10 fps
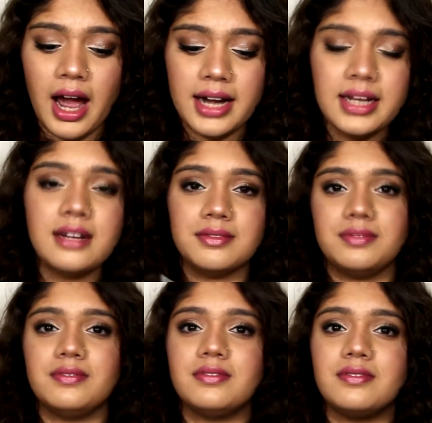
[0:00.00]
And yeah,
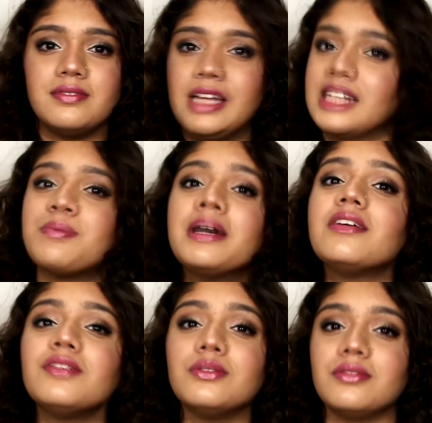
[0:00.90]
that's my
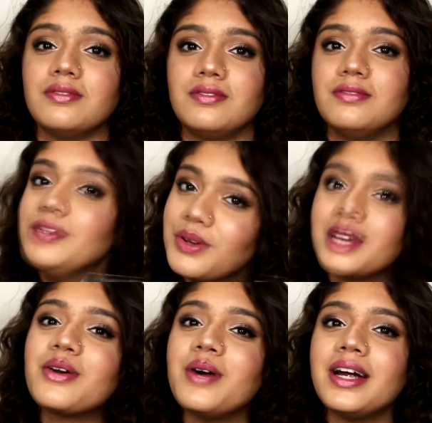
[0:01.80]
review. You
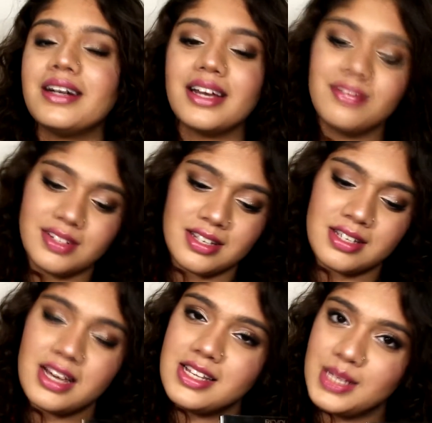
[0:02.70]
can go ahead and give
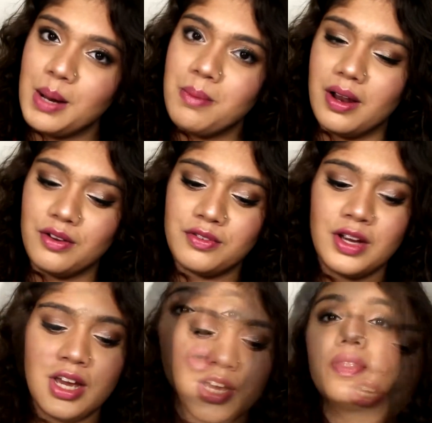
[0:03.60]
this some love.
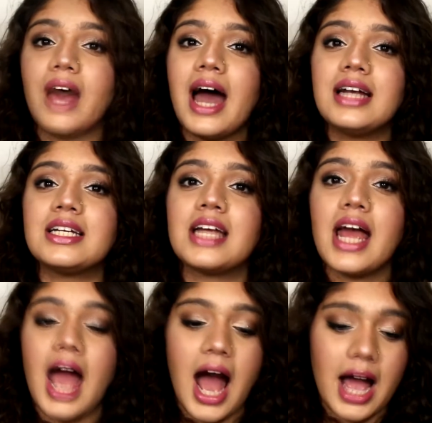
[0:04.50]
With that,
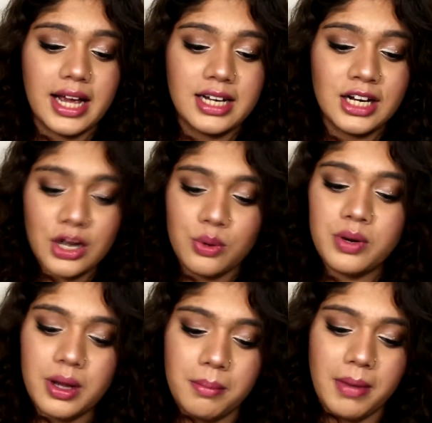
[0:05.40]
I
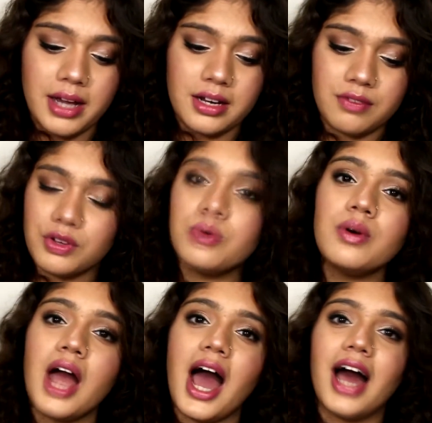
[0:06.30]
conclude my
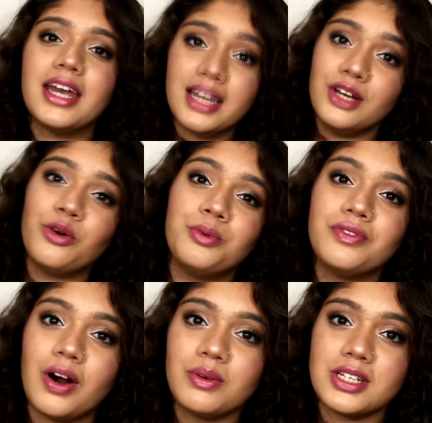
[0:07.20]
review. I really hope you
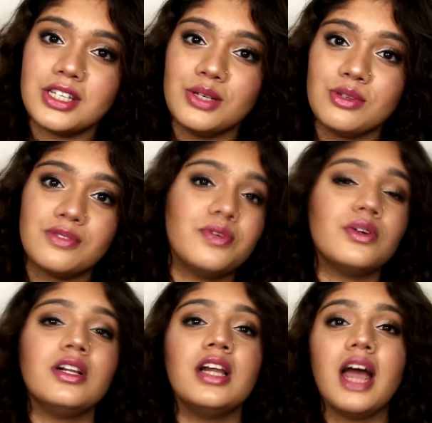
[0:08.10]
found this
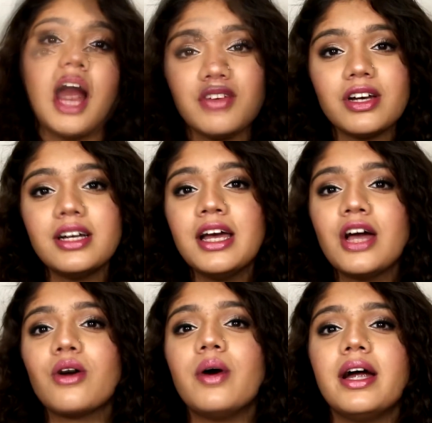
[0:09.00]
useful. If you
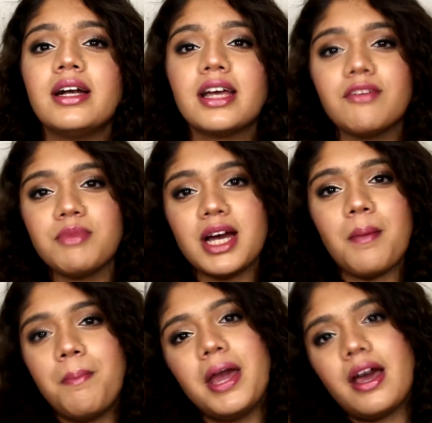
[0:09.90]
did, go ahead and give me
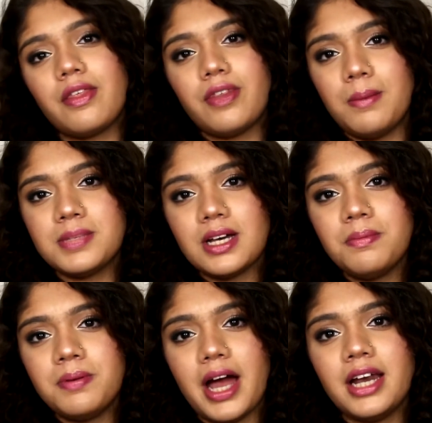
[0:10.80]
a big thumbs
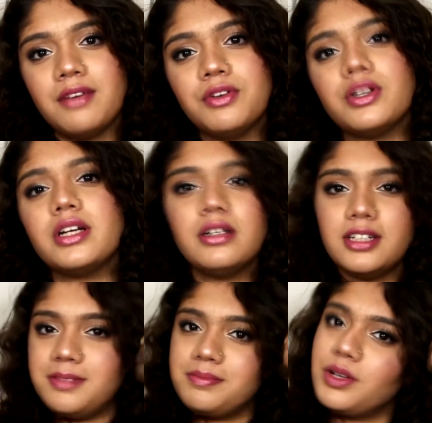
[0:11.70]
up, and if you
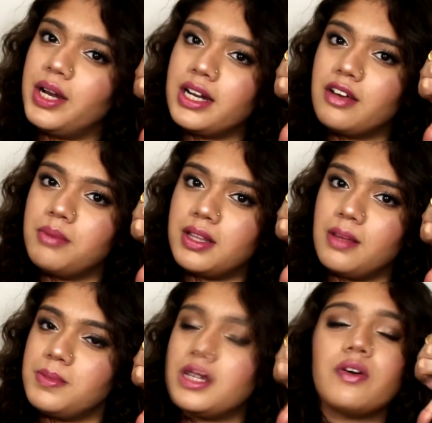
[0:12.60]
didn't, go ahead and give me a
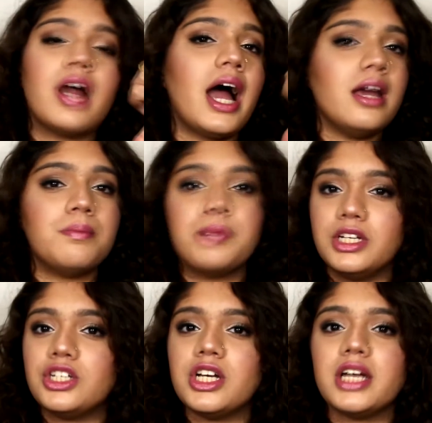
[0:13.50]
thumbs down. I
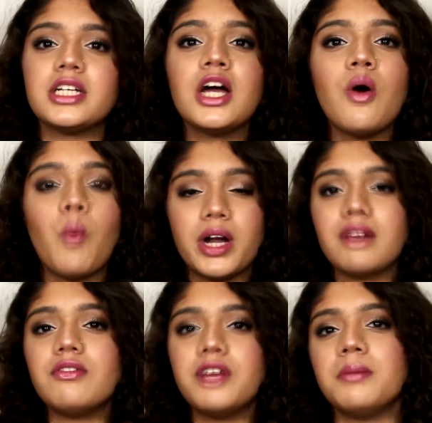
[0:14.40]
appreciate
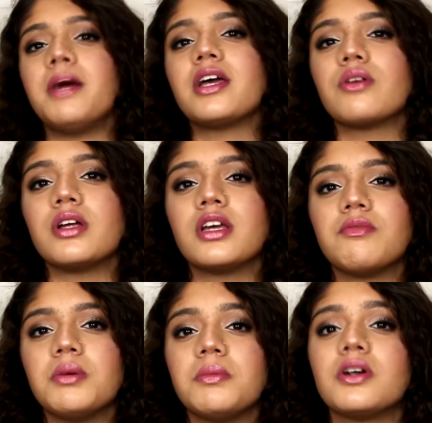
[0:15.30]
whatever feedback you can
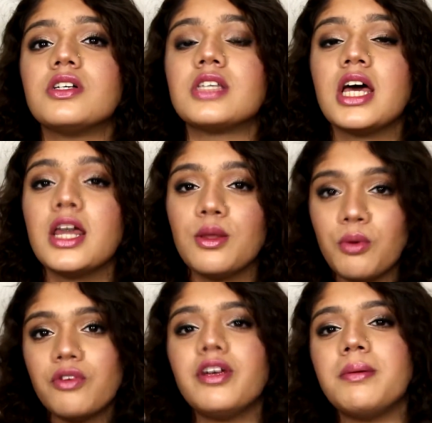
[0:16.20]
give me, because the
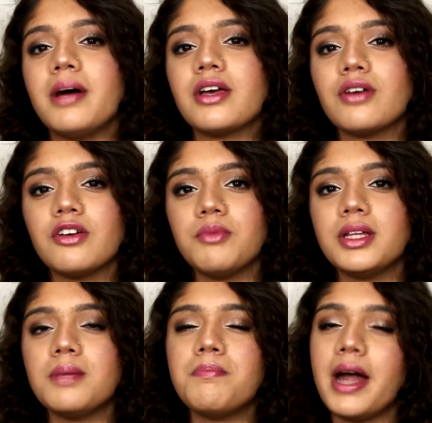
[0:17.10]
more feedback you give
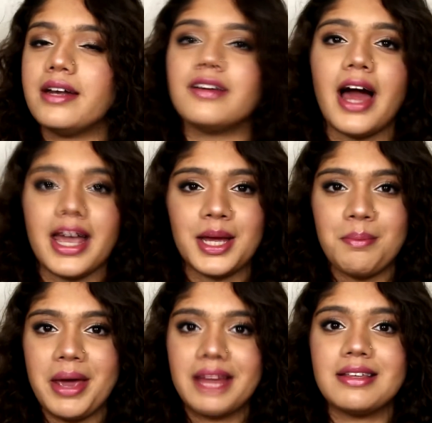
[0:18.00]
me, the better I
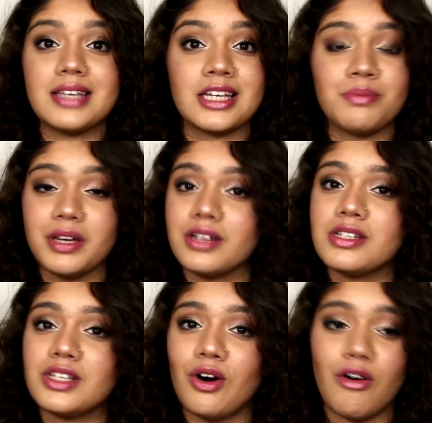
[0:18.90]
can make this
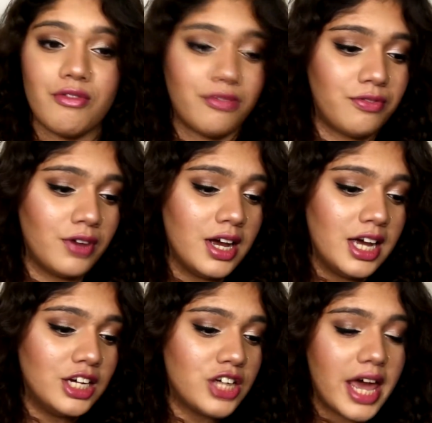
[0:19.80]
experience of
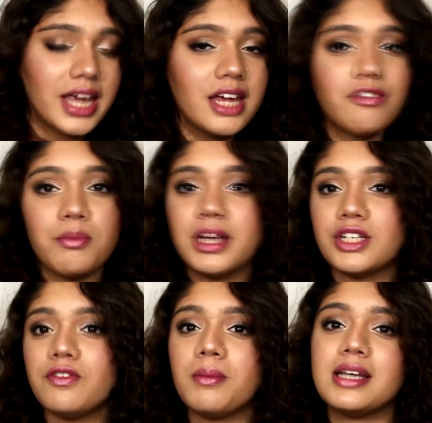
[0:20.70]
sharing
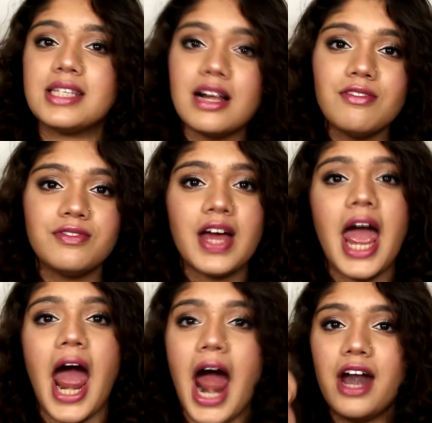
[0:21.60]
information for myself
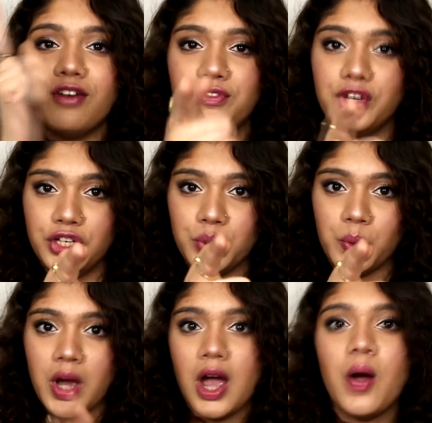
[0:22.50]
and for
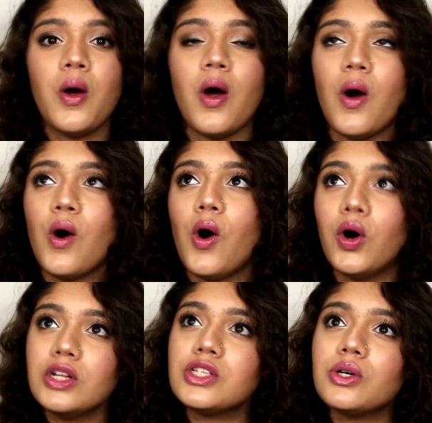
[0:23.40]
you.
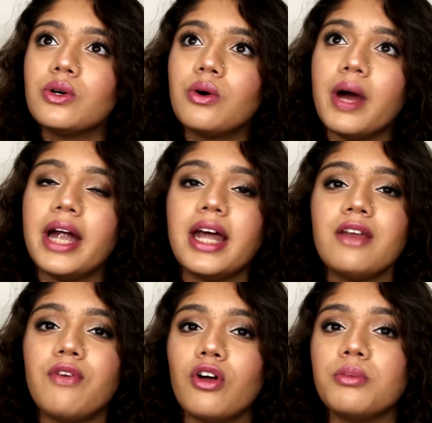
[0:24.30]
Also, go ahead
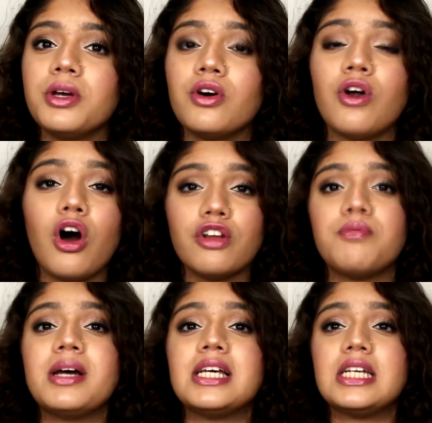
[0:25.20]
and follow me on all
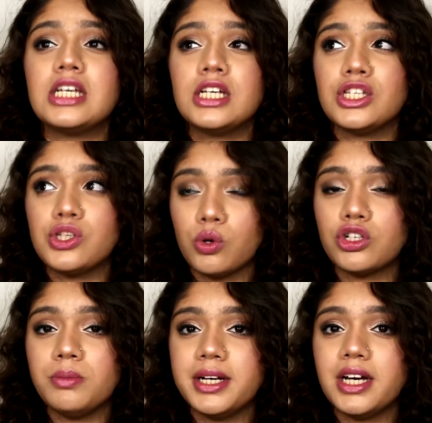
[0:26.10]
of my
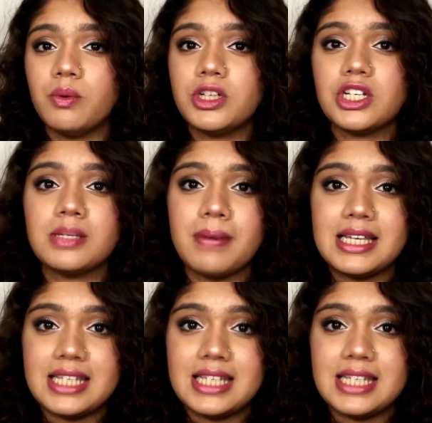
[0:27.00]
social media, which is my